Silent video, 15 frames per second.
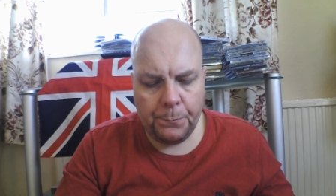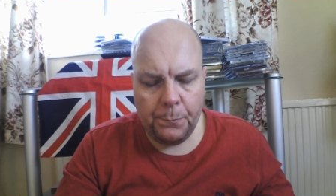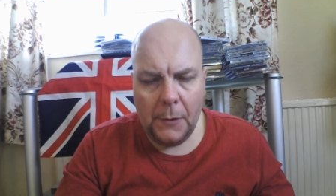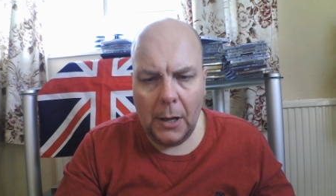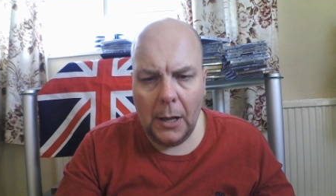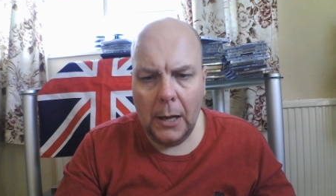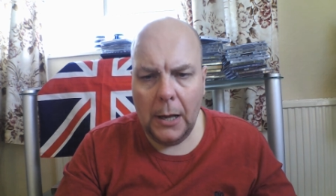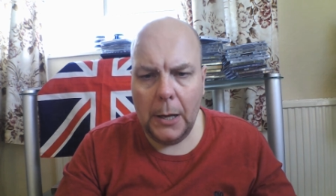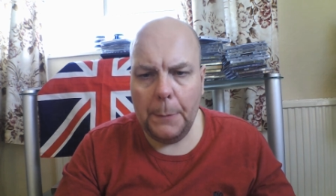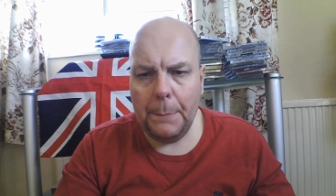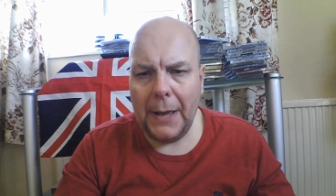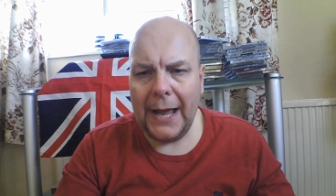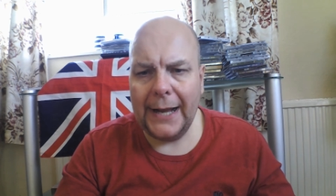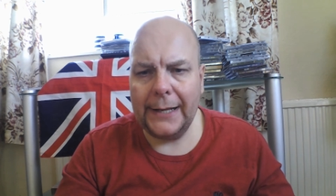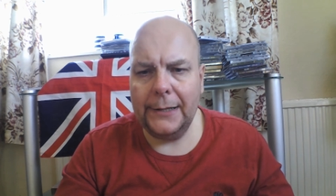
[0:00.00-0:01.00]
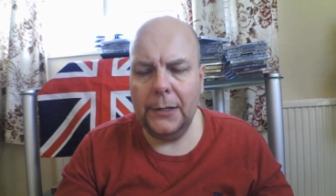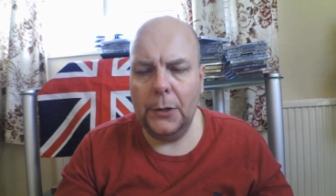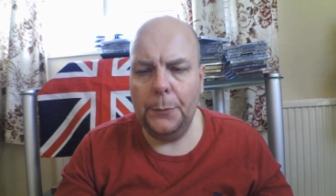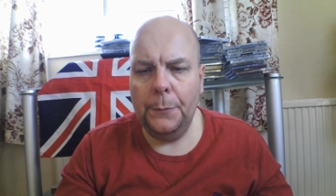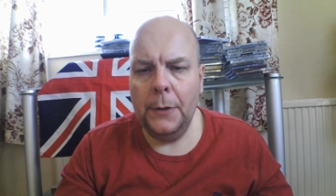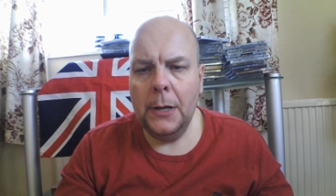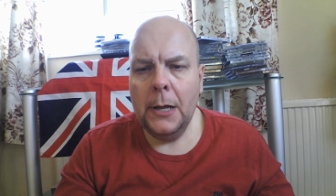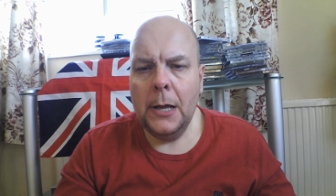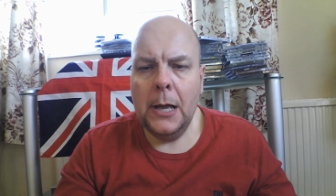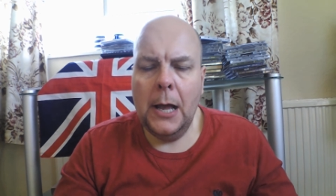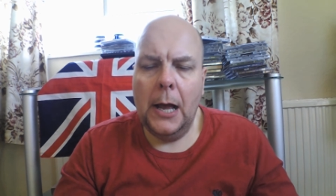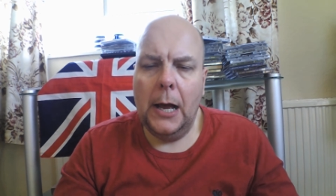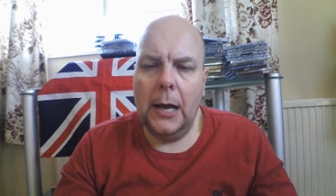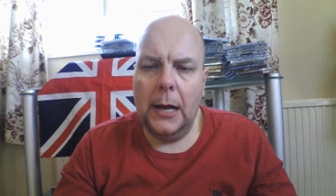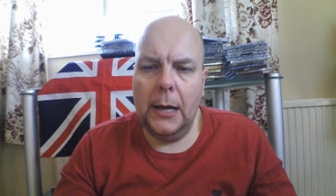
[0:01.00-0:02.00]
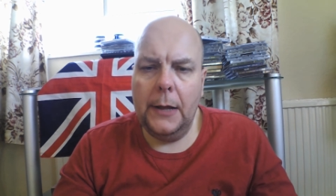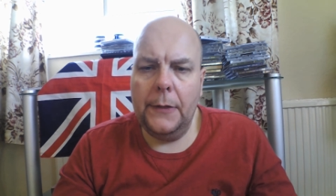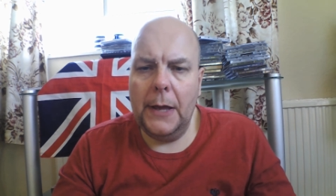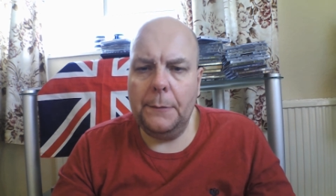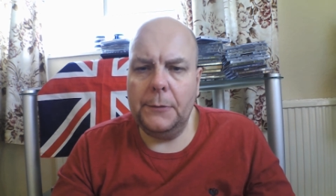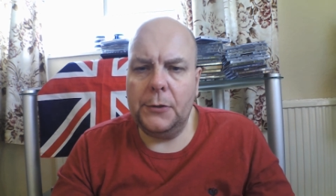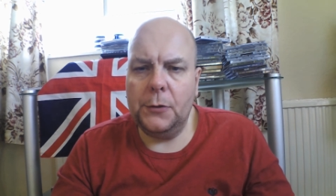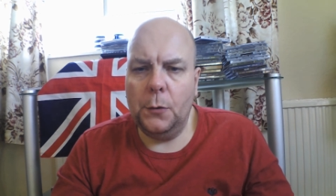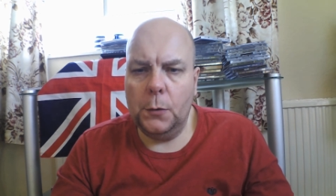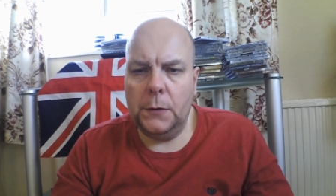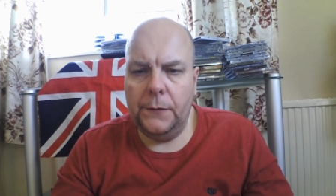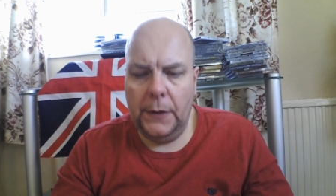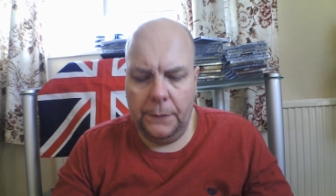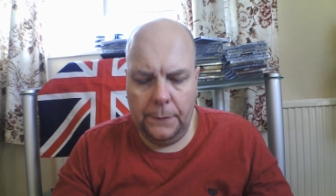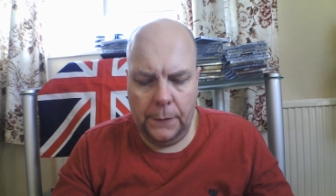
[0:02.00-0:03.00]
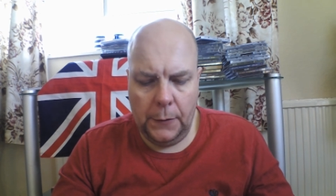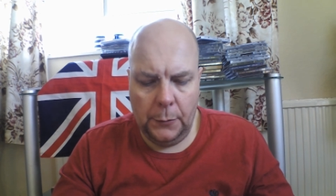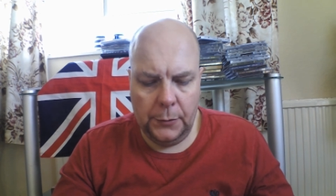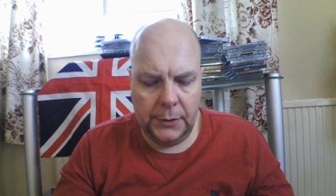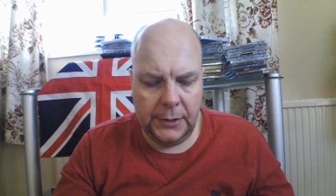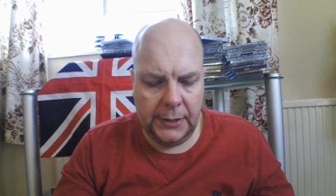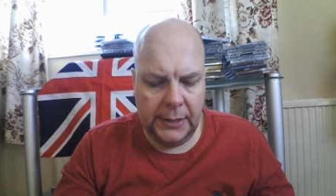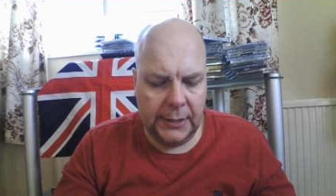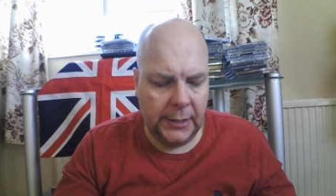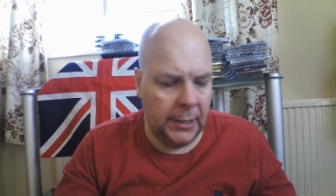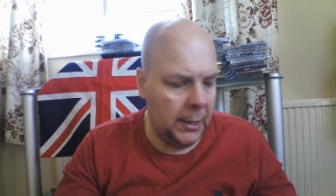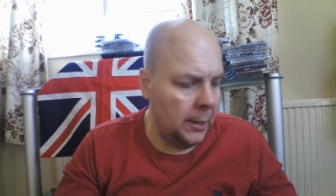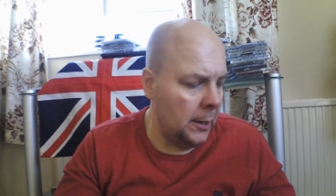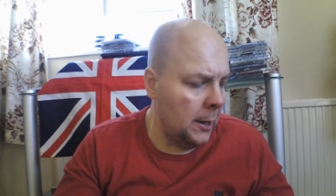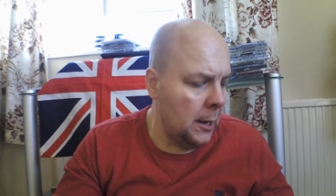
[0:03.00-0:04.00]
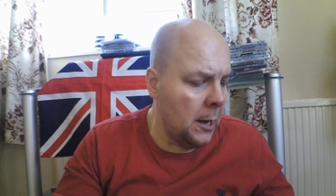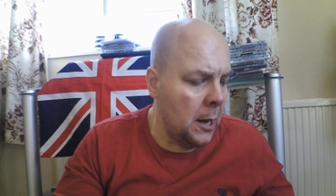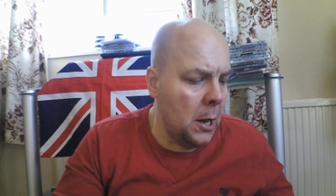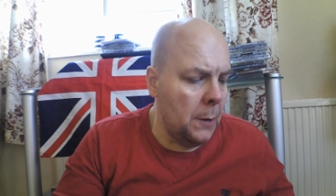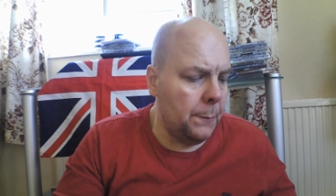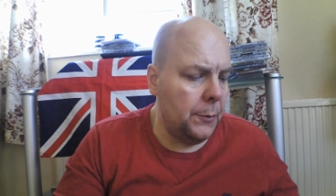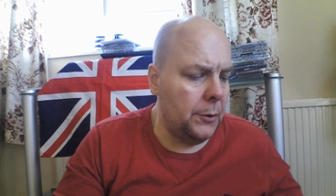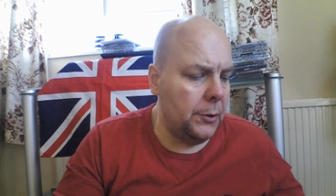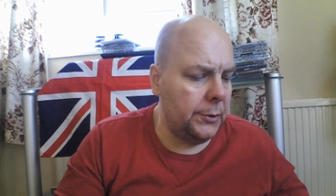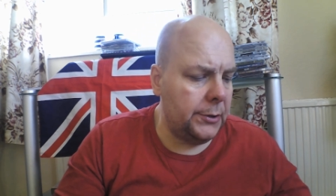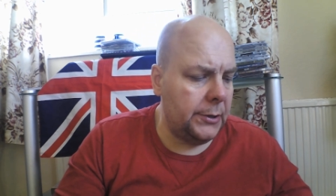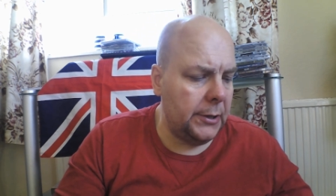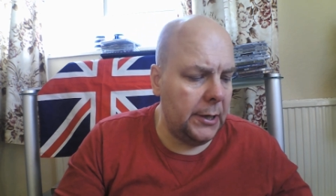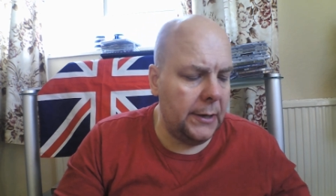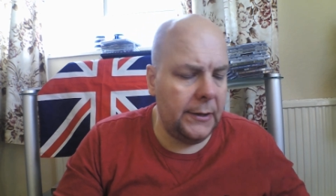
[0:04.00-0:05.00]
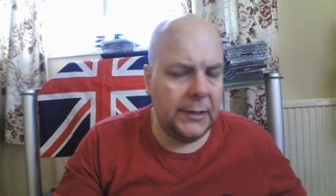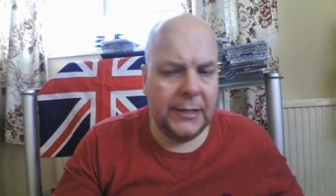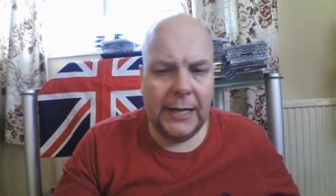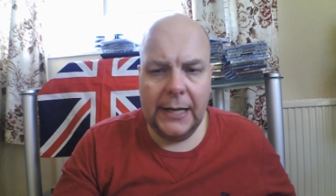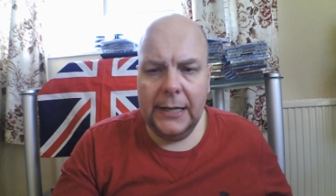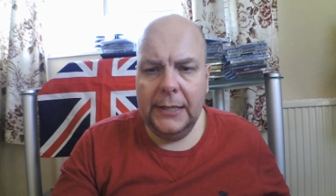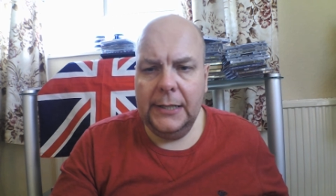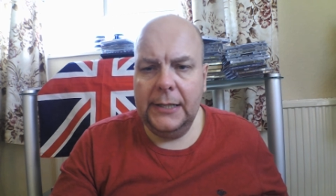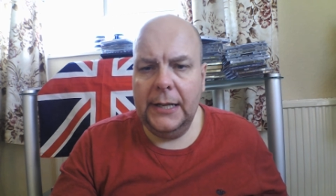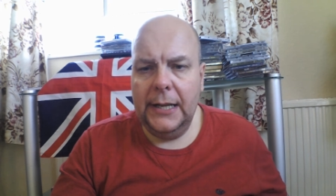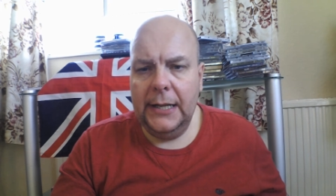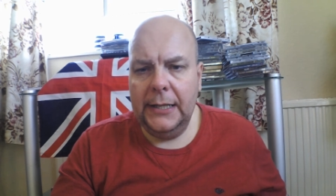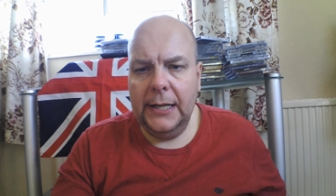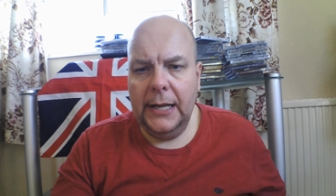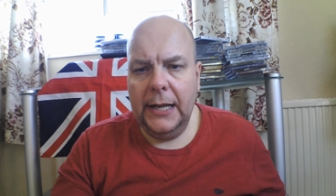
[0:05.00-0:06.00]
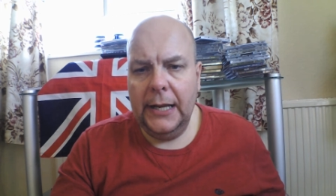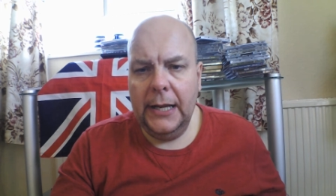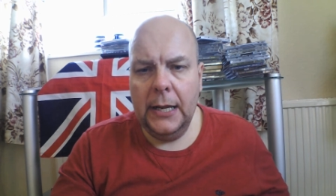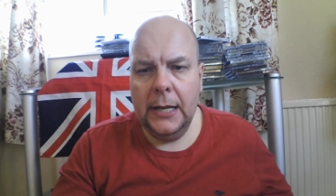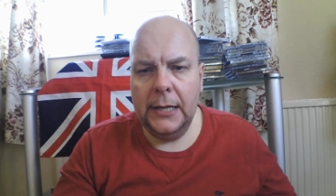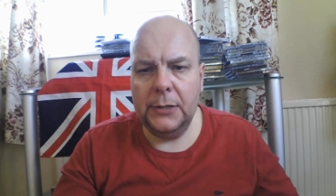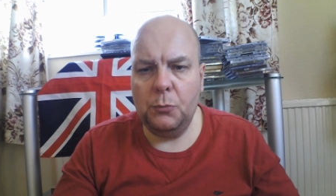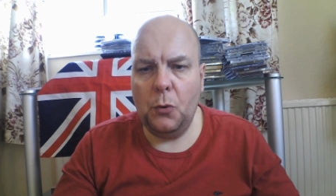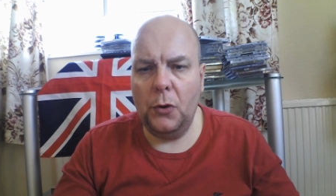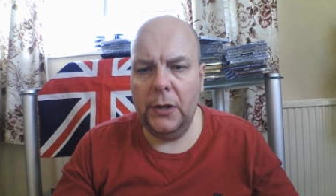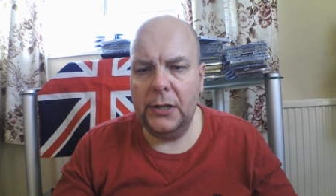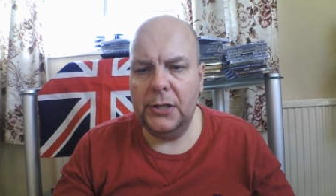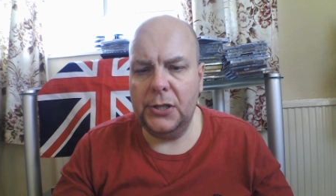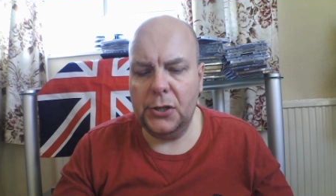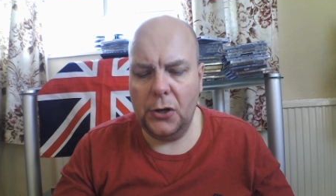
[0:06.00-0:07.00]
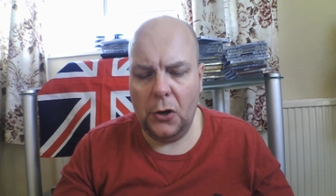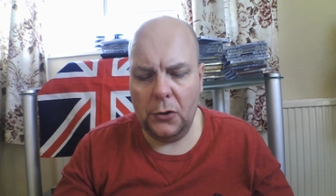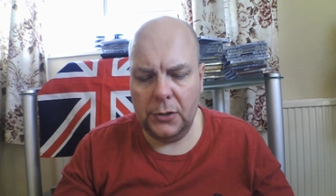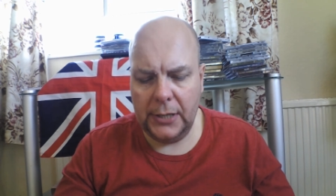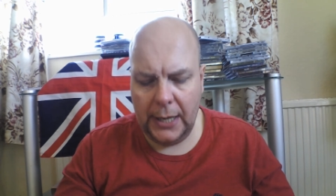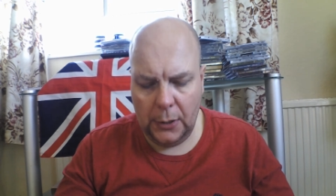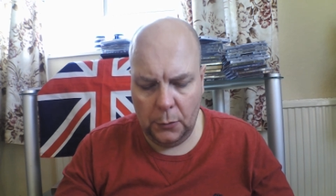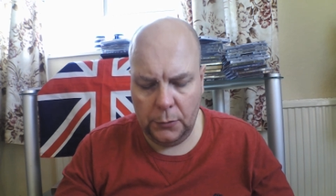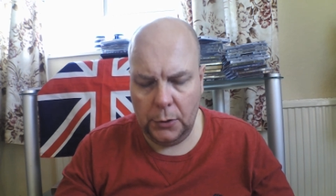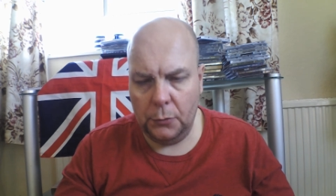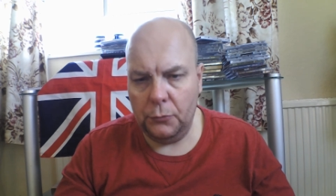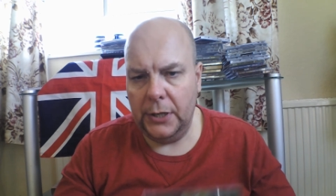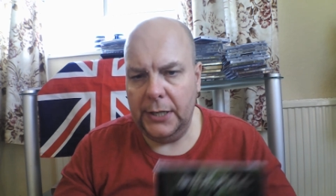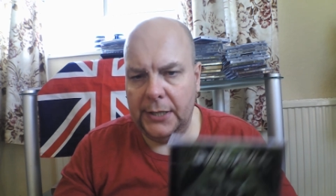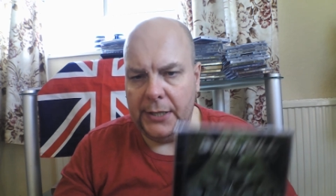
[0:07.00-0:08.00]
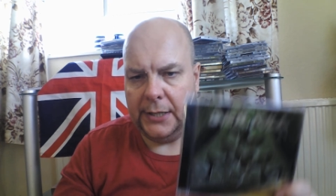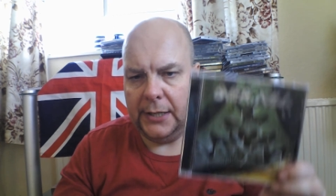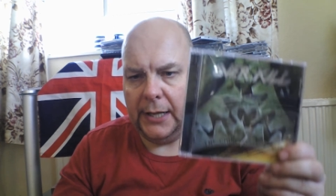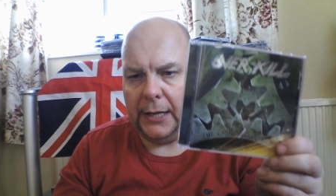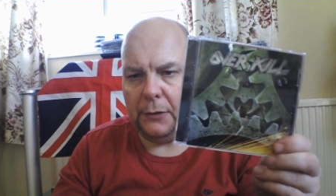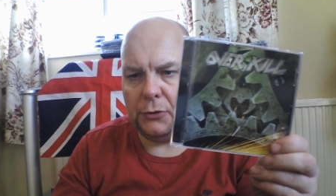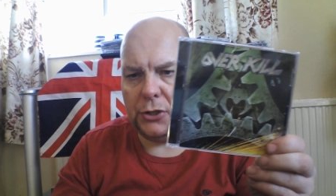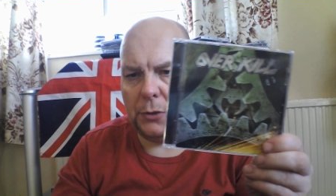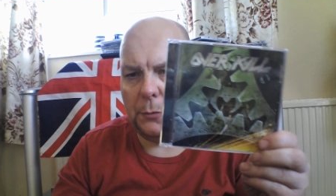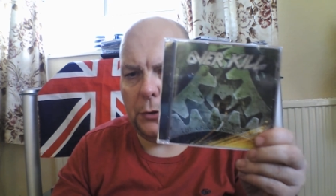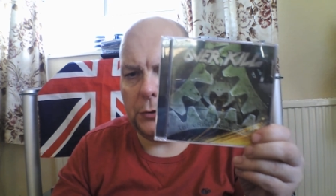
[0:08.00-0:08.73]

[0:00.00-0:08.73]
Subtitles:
Magnum, them sort of influences. But the second CD is one that Scott held up recently, which I'm not